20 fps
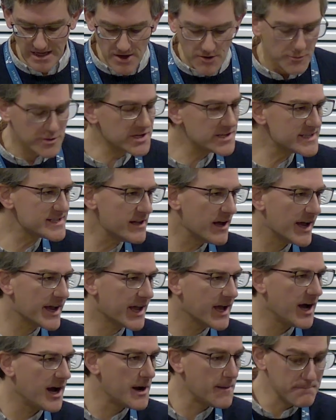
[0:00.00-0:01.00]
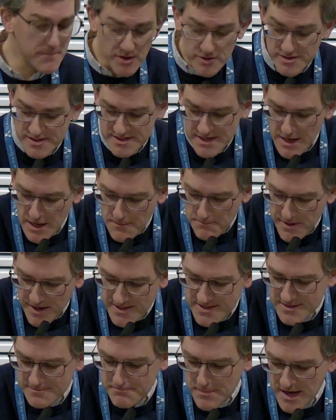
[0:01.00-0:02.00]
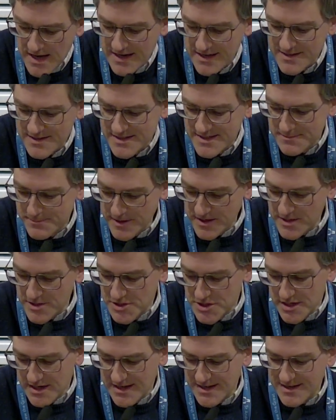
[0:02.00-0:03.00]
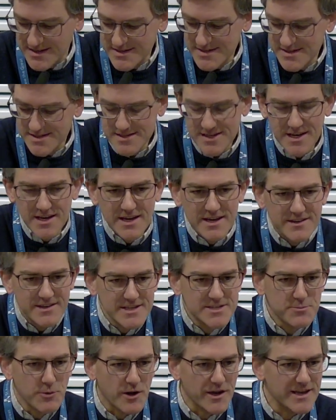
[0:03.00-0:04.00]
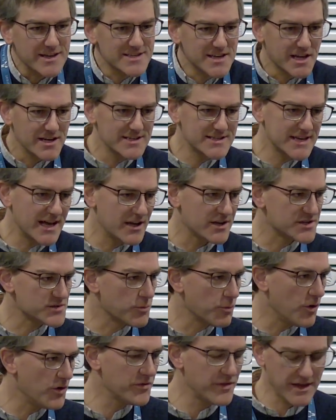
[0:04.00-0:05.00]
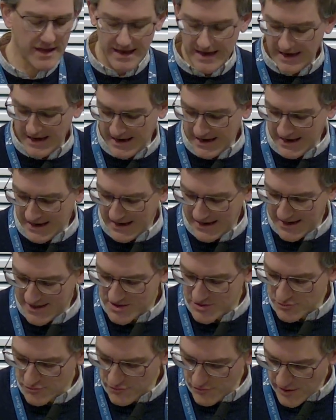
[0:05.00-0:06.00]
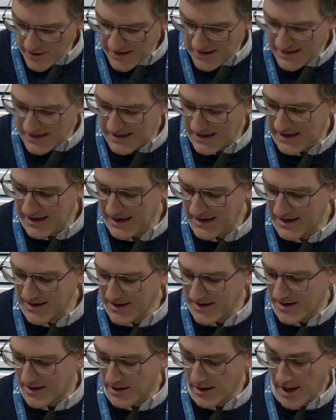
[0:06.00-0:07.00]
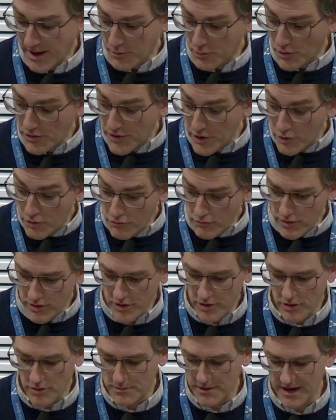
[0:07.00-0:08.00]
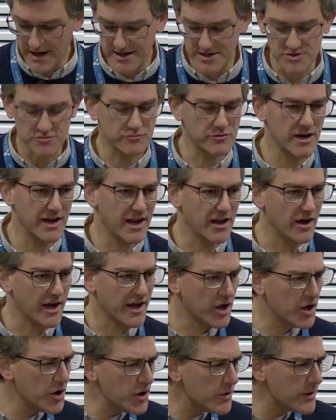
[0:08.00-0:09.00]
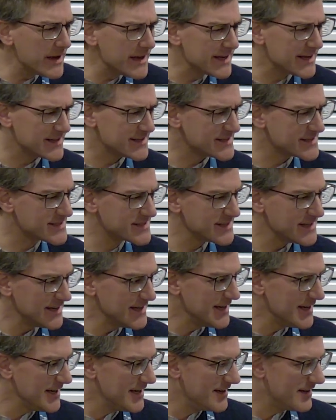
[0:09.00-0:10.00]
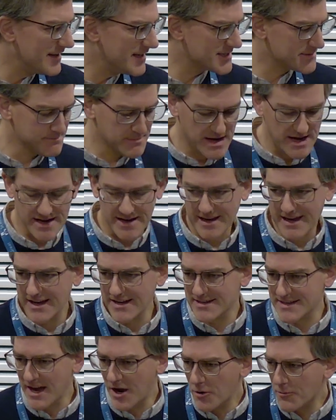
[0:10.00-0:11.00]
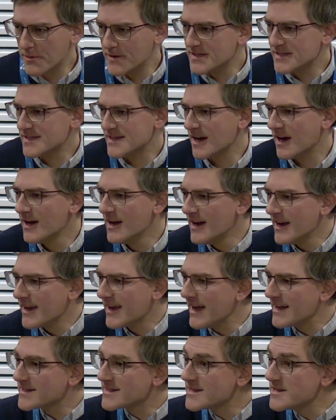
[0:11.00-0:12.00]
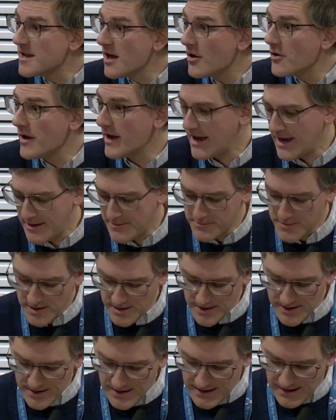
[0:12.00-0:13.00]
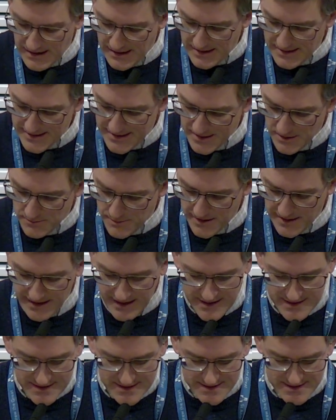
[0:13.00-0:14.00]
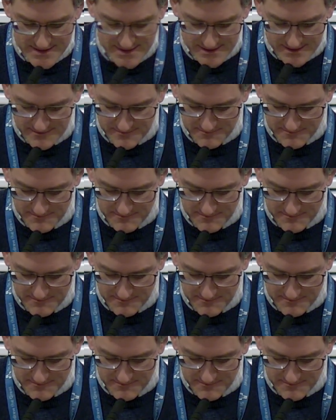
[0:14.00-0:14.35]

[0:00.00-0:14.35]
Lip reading: Well, just like most best man's speeches, this one is going to tell us what the king is really like, what the groom is really like. Who is this man? Help us to get to know him a little bit.